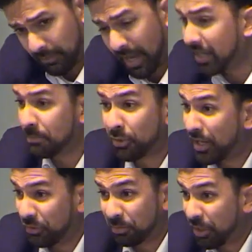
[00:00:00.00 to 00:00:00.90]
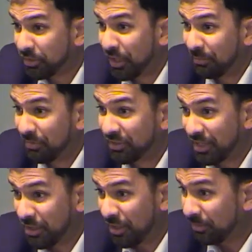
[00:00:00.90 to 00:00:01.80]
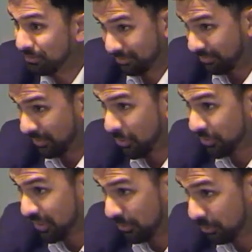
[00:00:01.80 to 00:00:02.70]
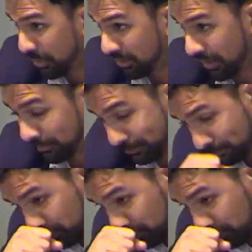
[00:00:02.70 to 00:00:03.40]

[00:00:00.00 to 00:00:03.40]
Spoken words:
I had to pray. It was prayer time. Study hall coincided with prayer time.